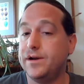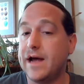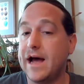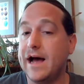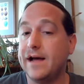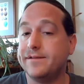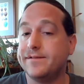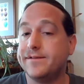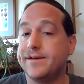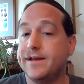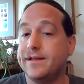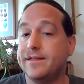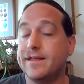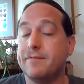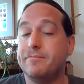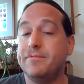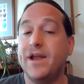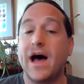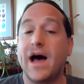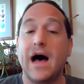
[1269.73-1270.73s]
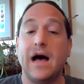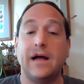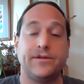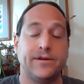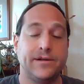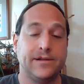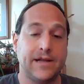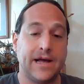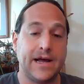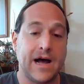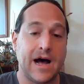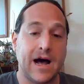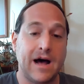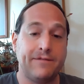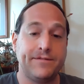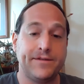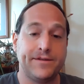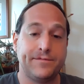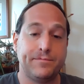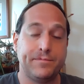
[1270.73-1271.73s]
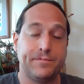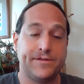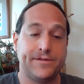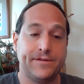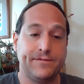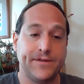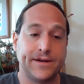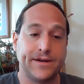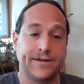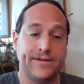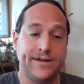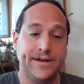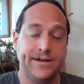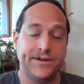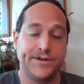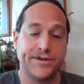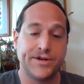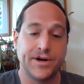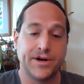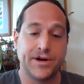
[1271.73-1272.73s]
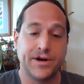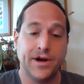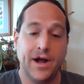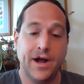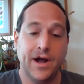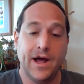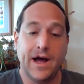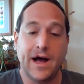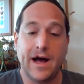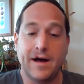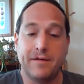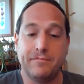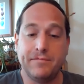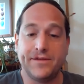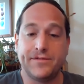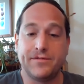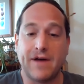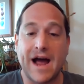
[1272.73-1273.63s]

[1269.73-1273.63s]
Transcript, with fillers: asking them not to lay off a specific teacher, um, Ms.